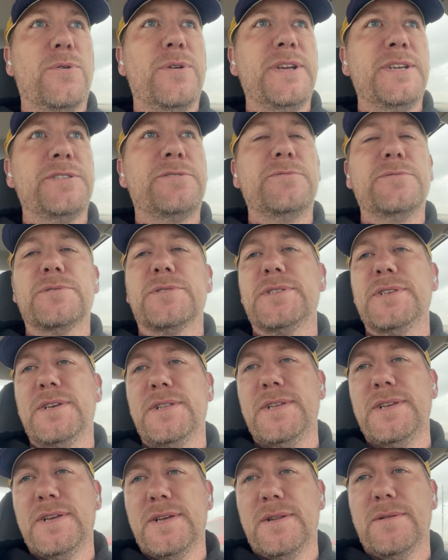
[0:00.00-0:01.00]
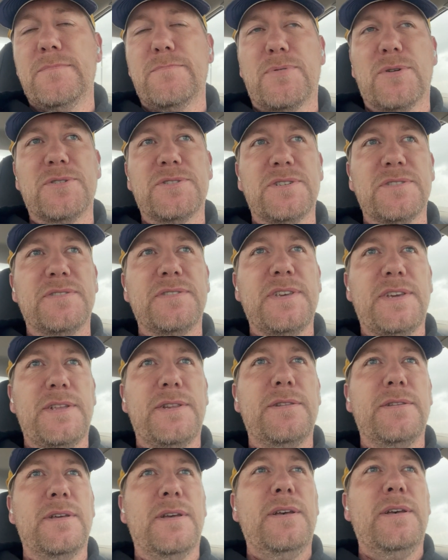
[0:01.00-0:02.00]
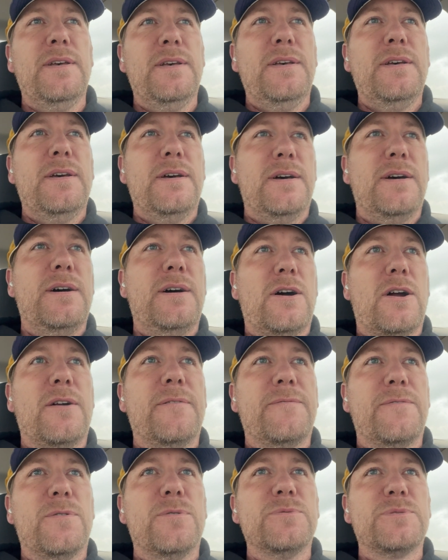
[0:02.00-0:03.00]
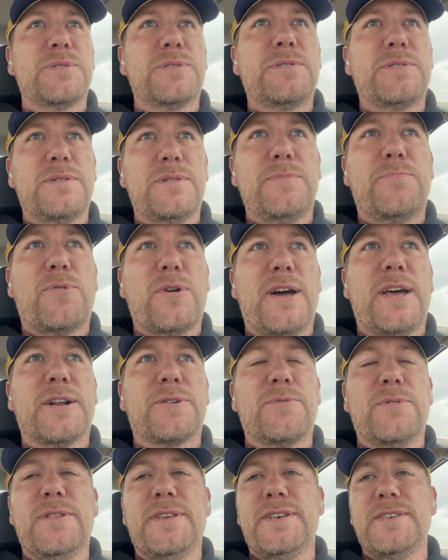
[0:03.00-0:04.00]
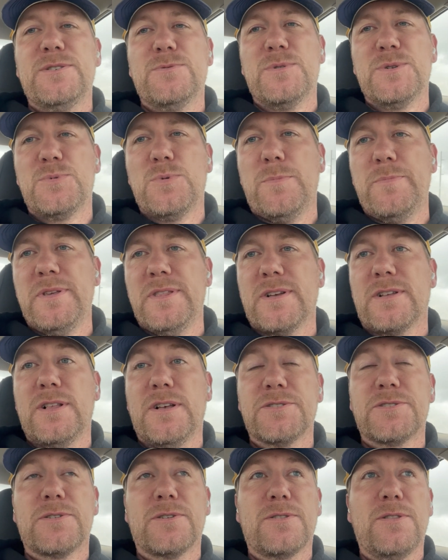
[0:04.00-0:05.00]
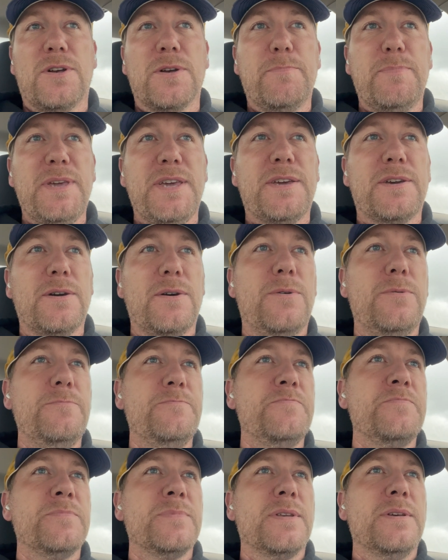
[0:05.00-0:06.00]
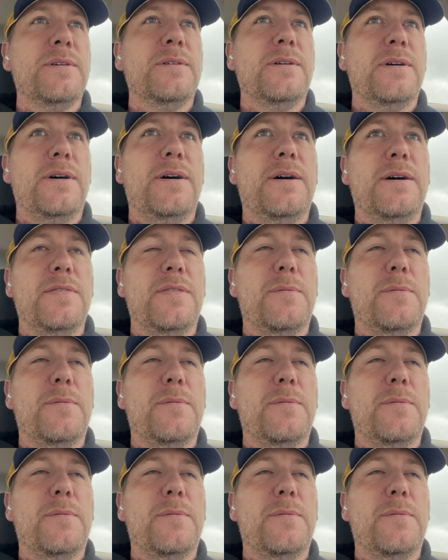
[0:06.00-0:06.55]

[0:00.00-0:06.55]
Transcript: interested in purchasing our first product release, which will be the Cluster Cluck Pico, the